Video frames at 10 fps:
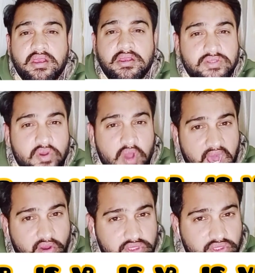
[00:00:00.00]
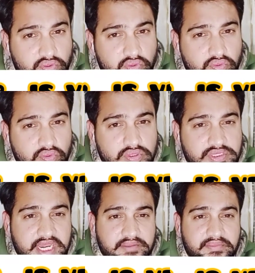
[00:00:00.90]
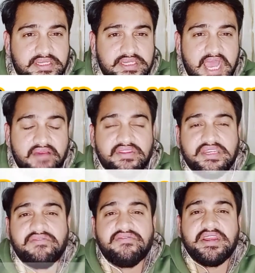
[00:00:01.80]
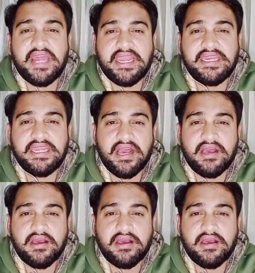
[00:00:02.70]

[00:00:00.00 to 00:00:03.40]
So how the two statements have the different idea?